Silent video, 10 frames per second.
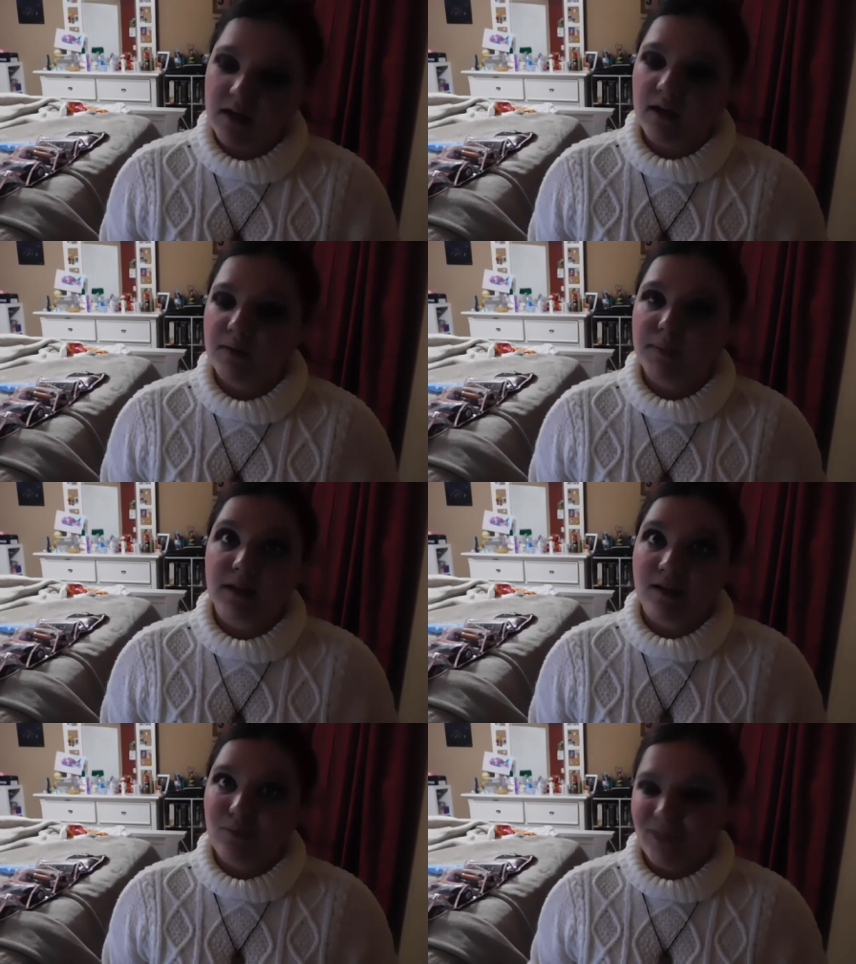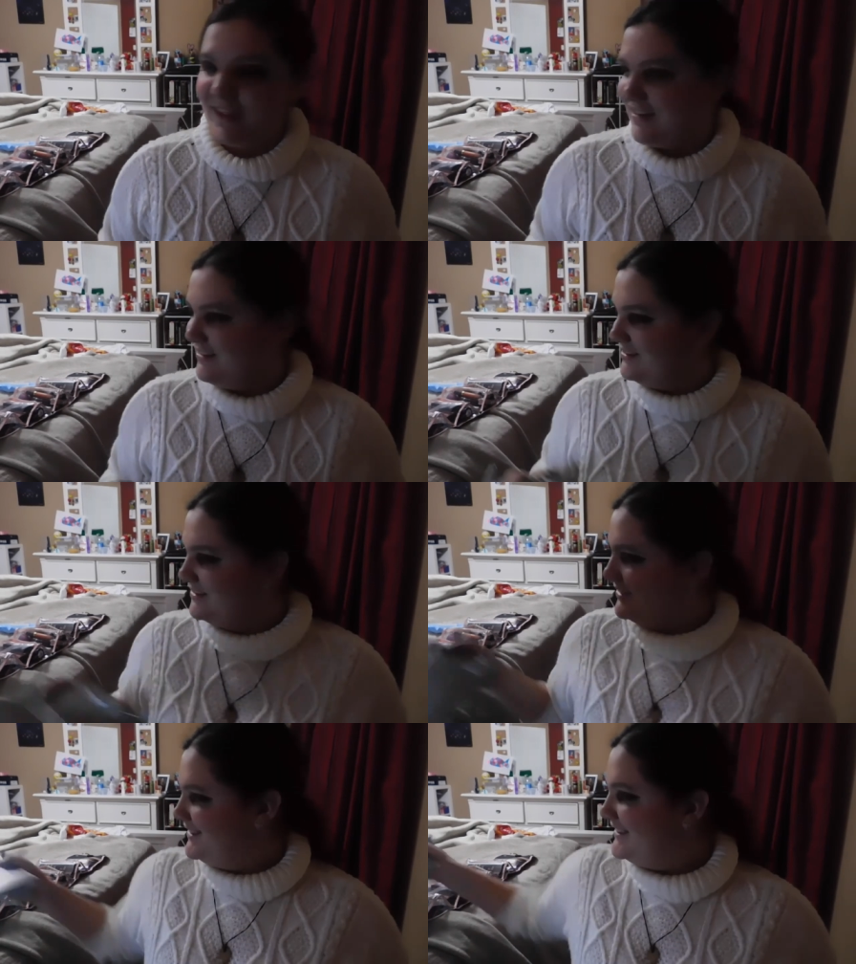and be done with it.
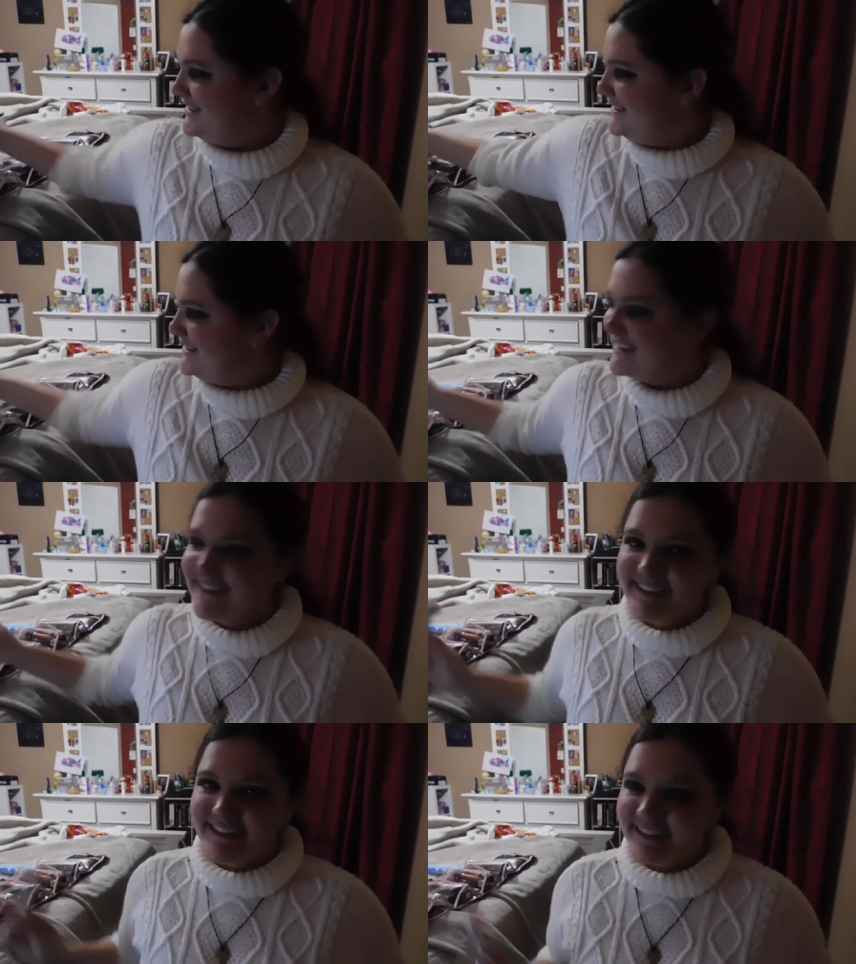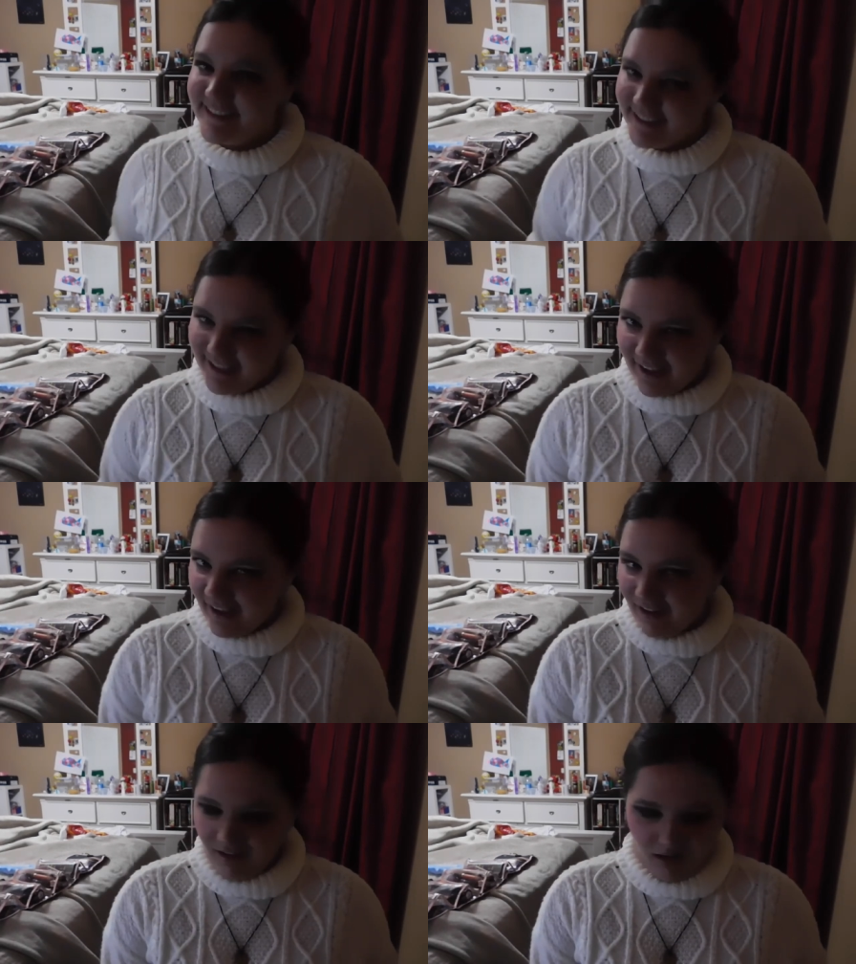
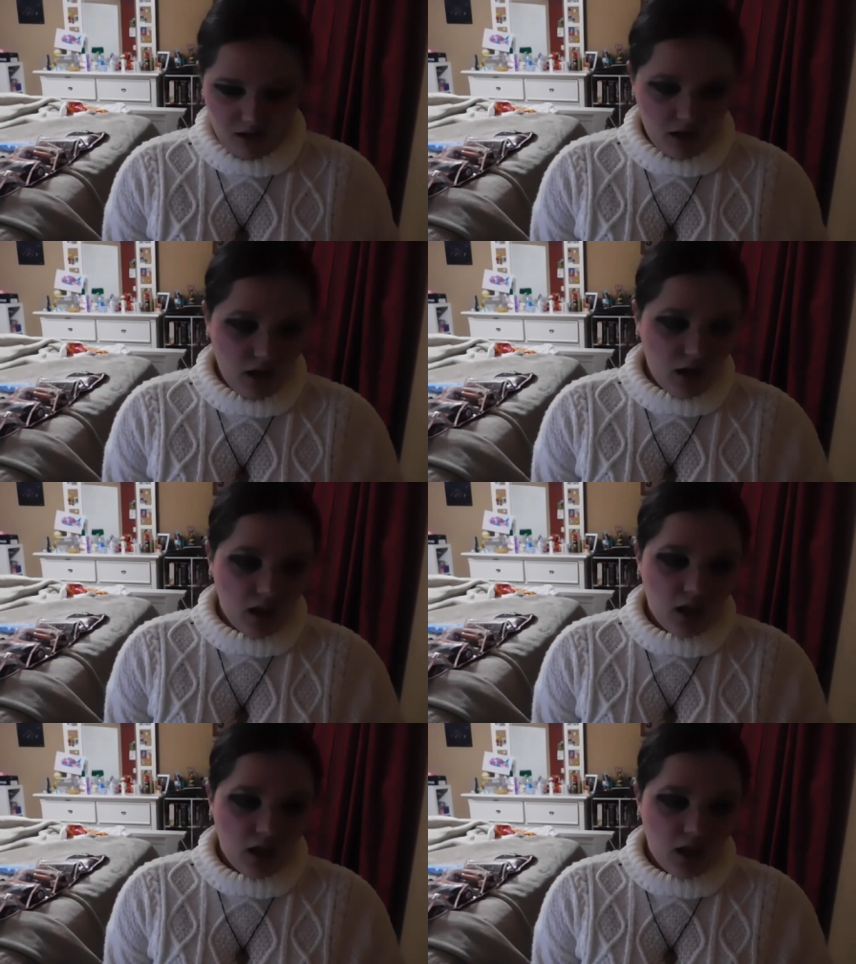Yay!